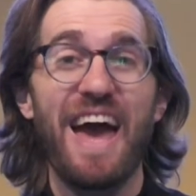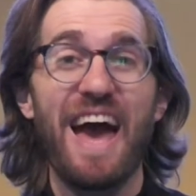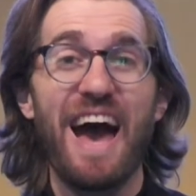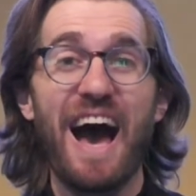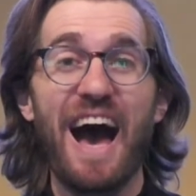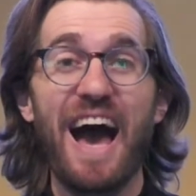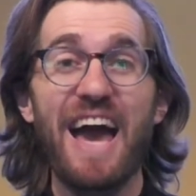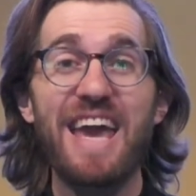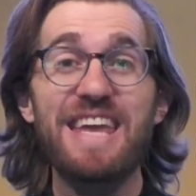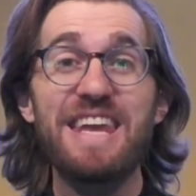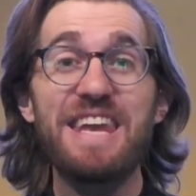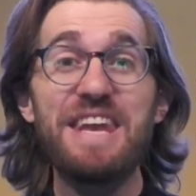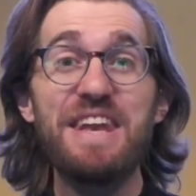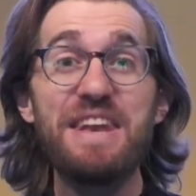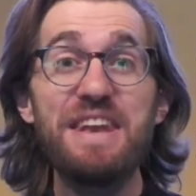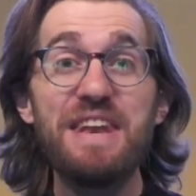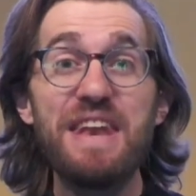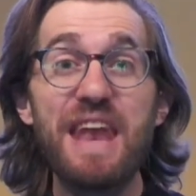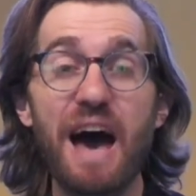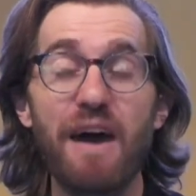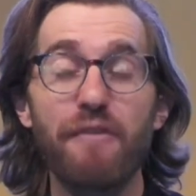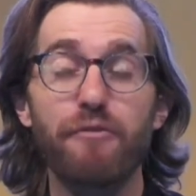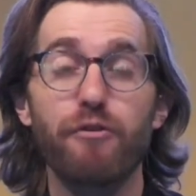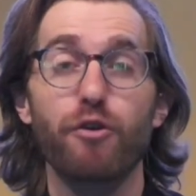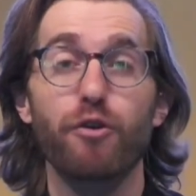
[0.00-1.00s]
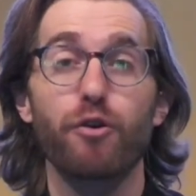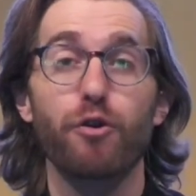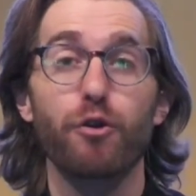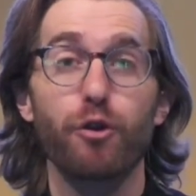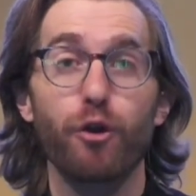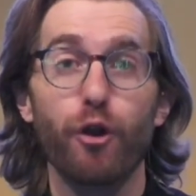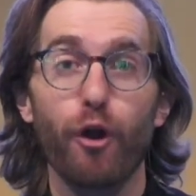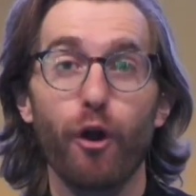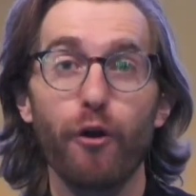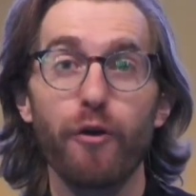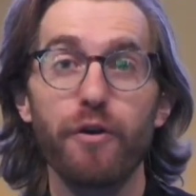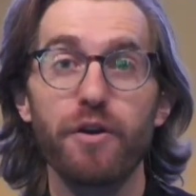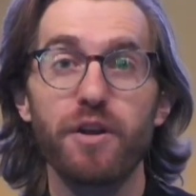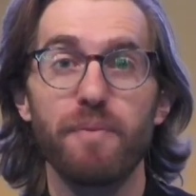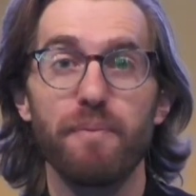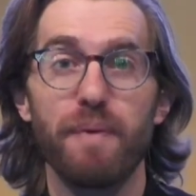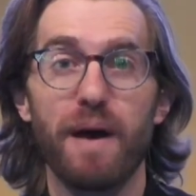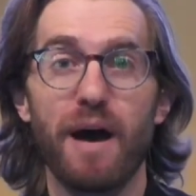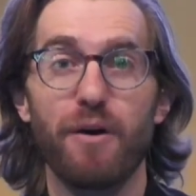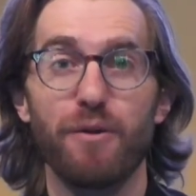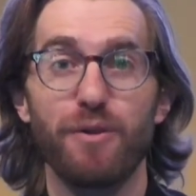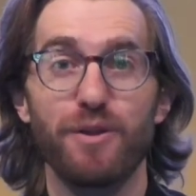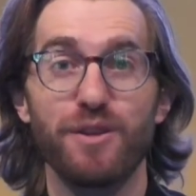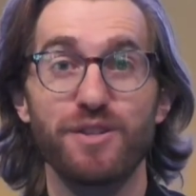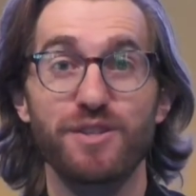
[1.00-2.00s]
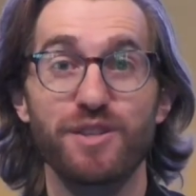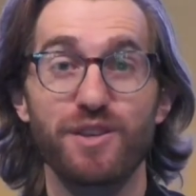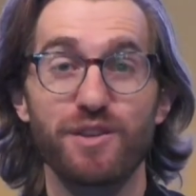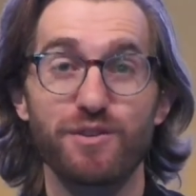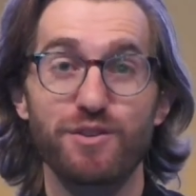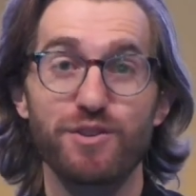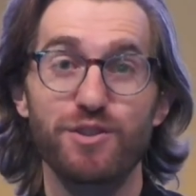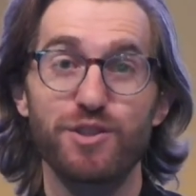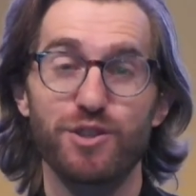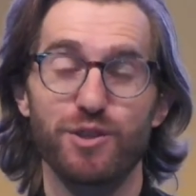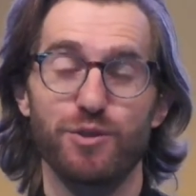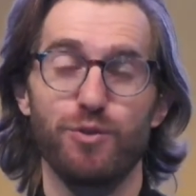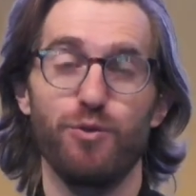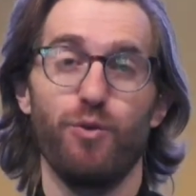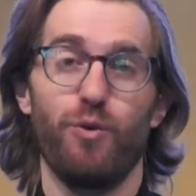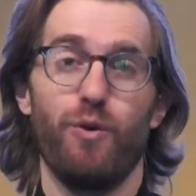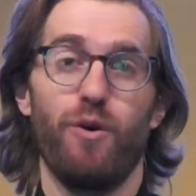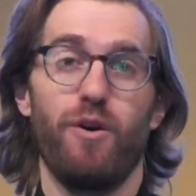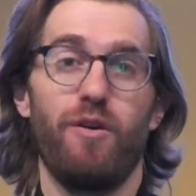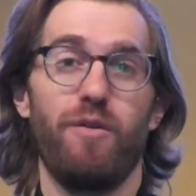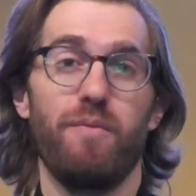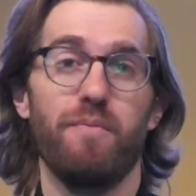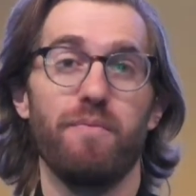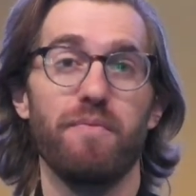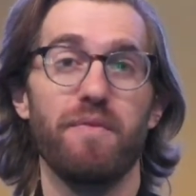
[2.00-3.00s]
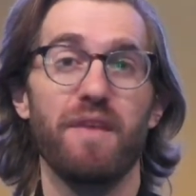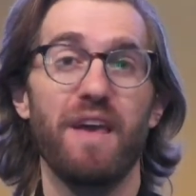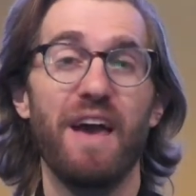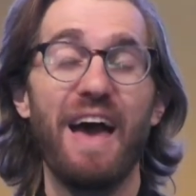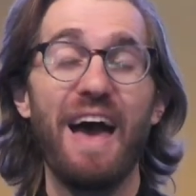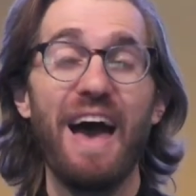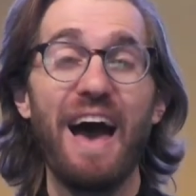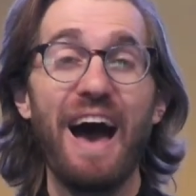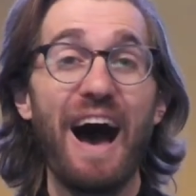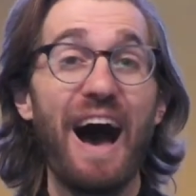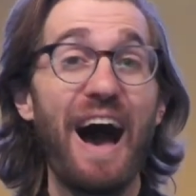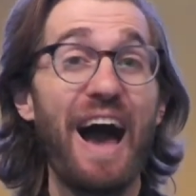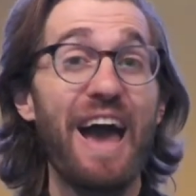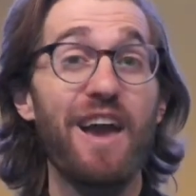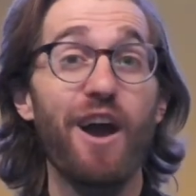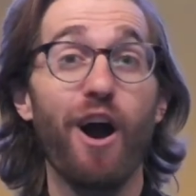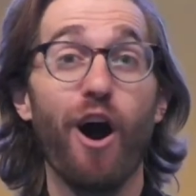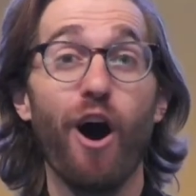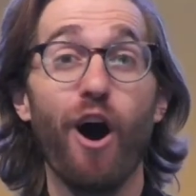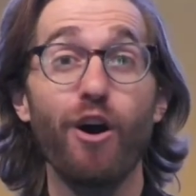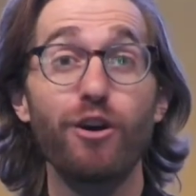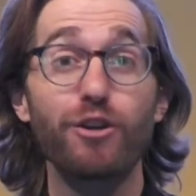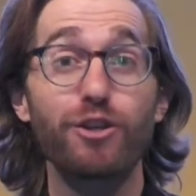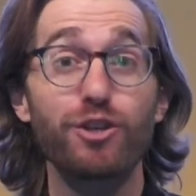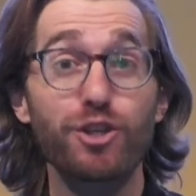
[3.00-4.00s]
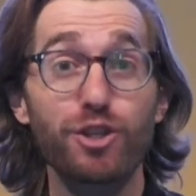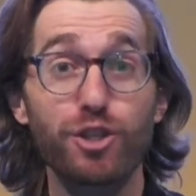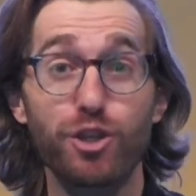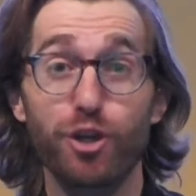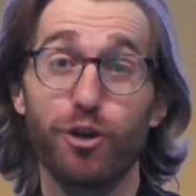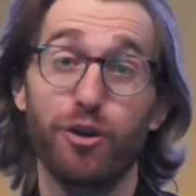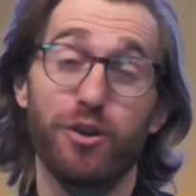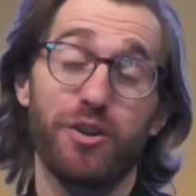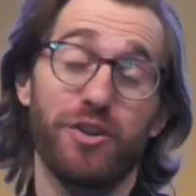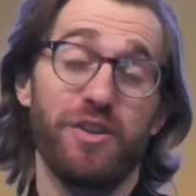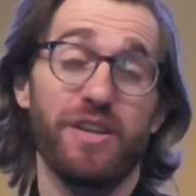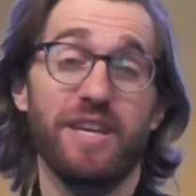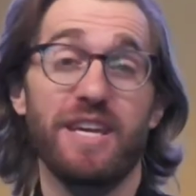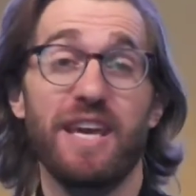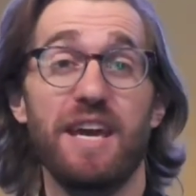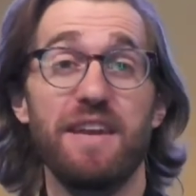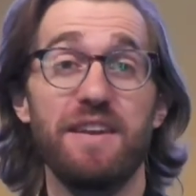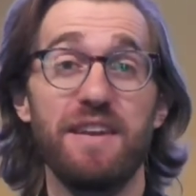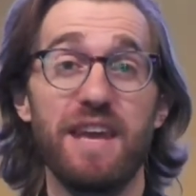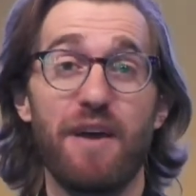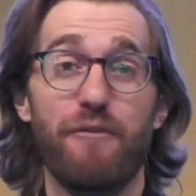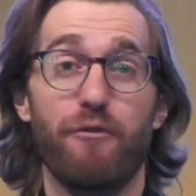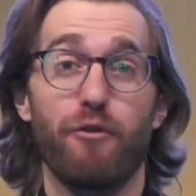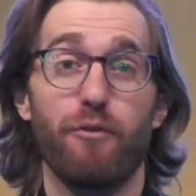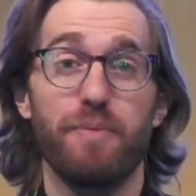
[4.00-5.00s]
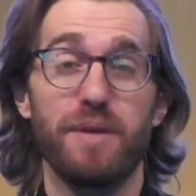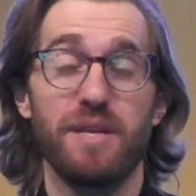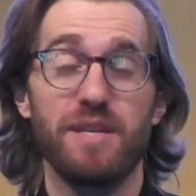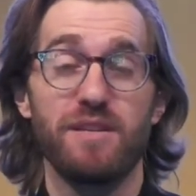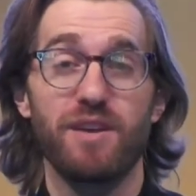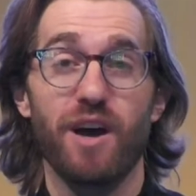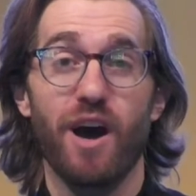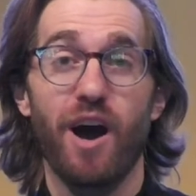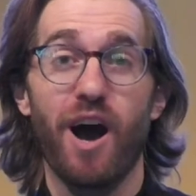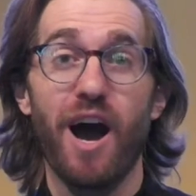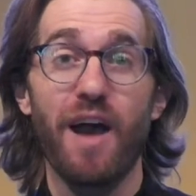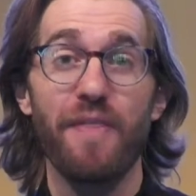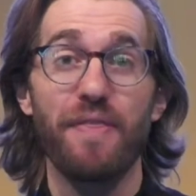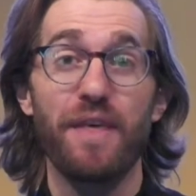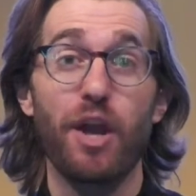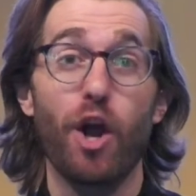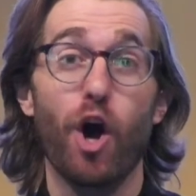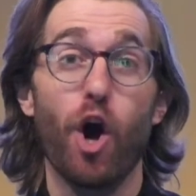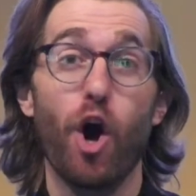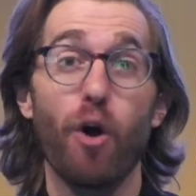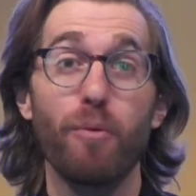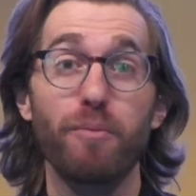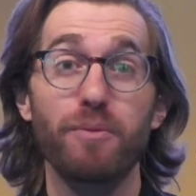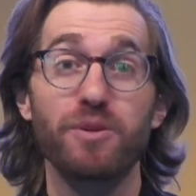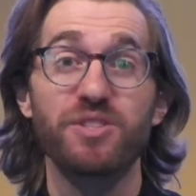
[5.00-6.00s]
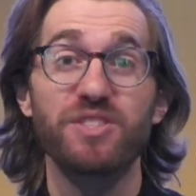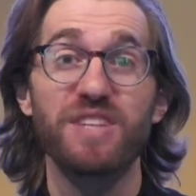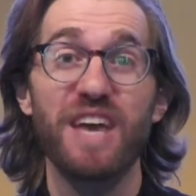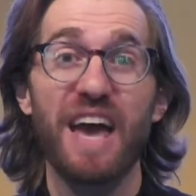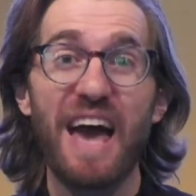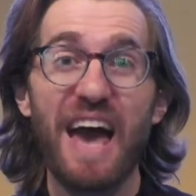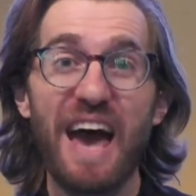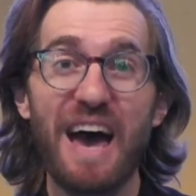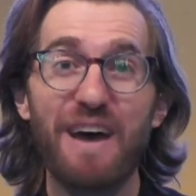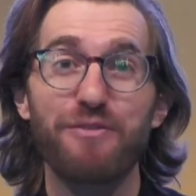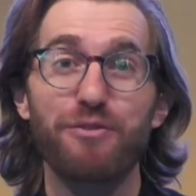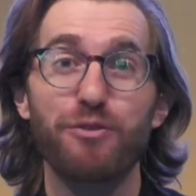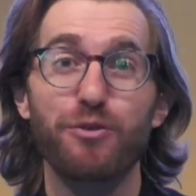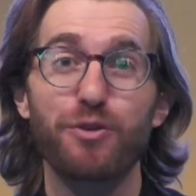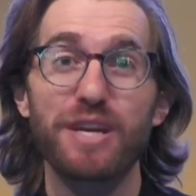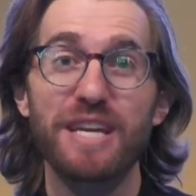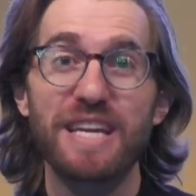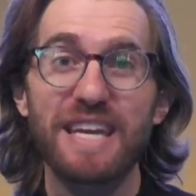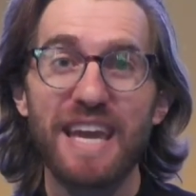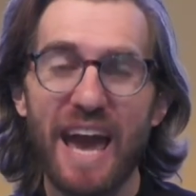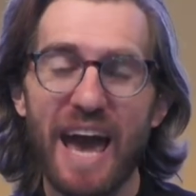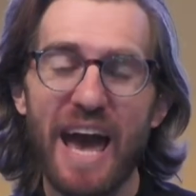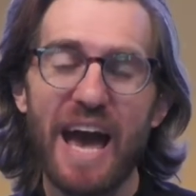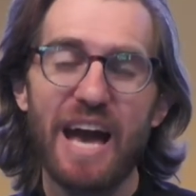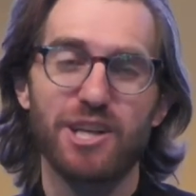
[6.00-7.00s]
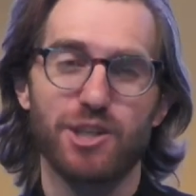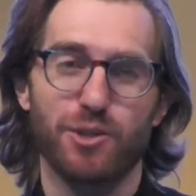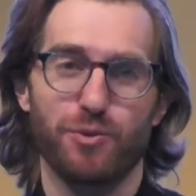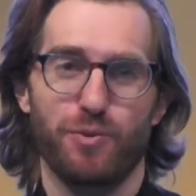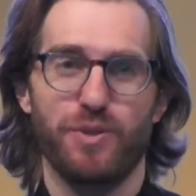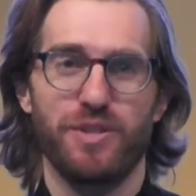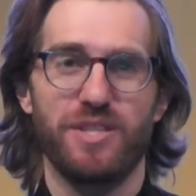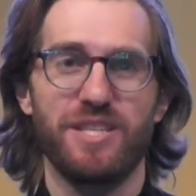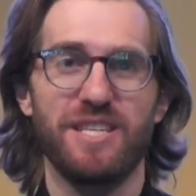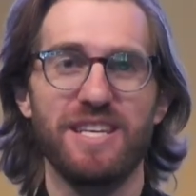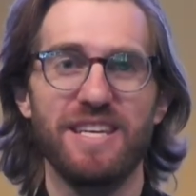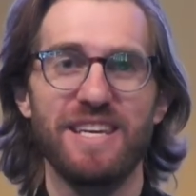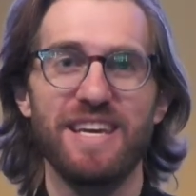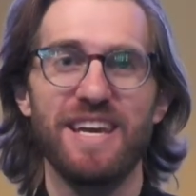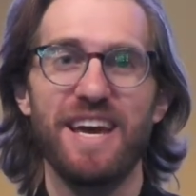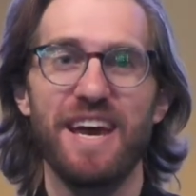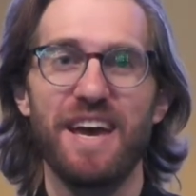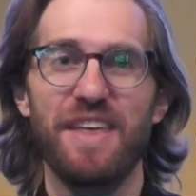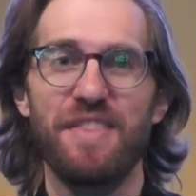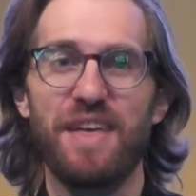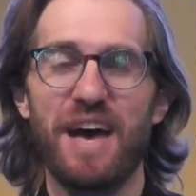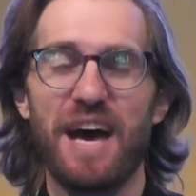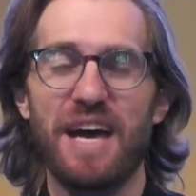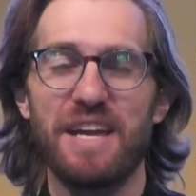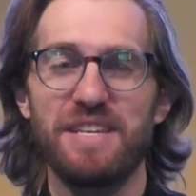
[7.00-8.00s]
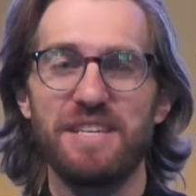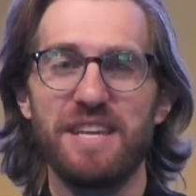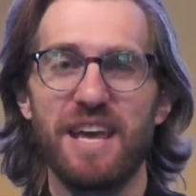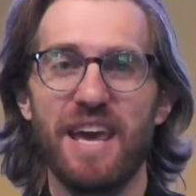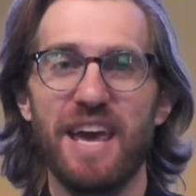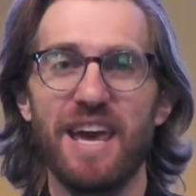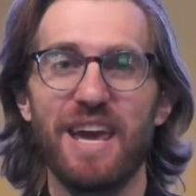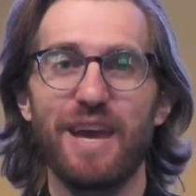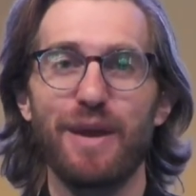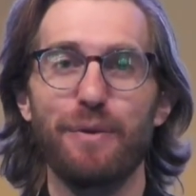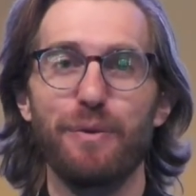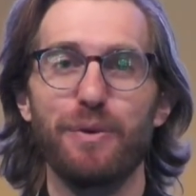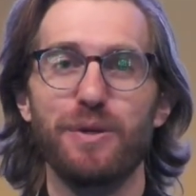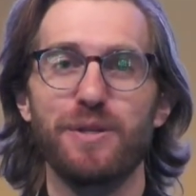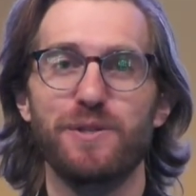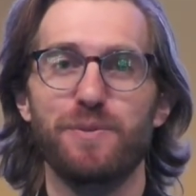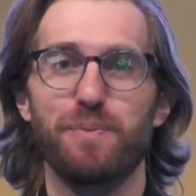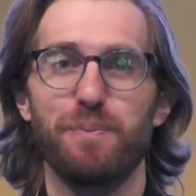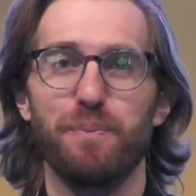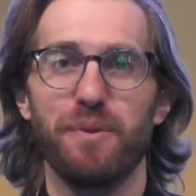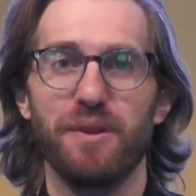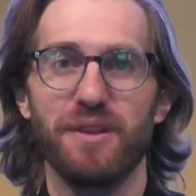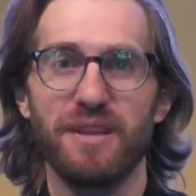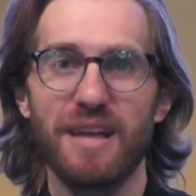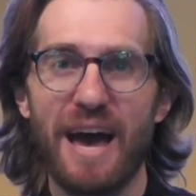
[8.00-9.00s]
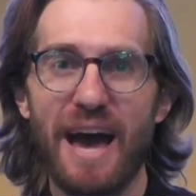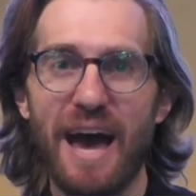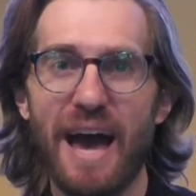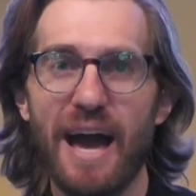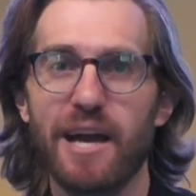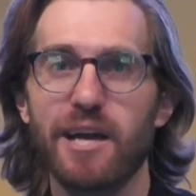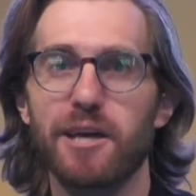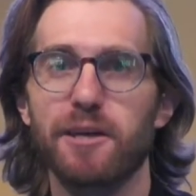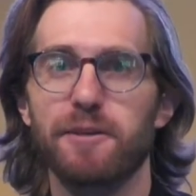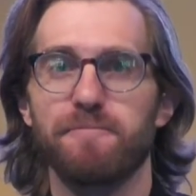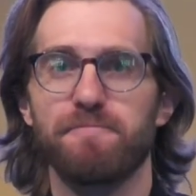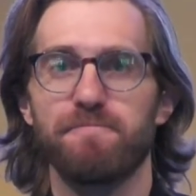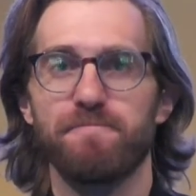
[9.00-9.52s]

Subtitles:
I had never learned about this in school. I certainly had never been taught that almost every casualty that day was black.